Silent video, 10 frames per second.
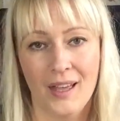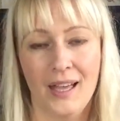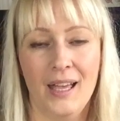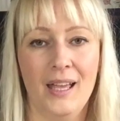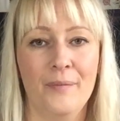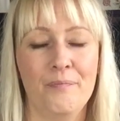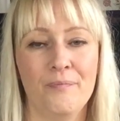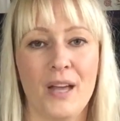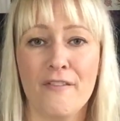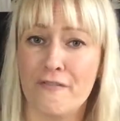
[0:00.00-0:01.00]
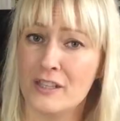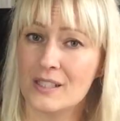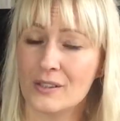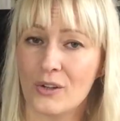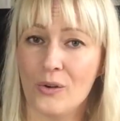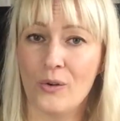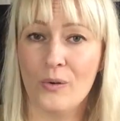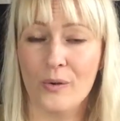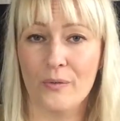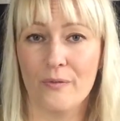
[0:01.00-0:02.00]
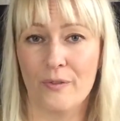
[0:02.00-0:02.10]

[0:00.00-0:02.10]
A physical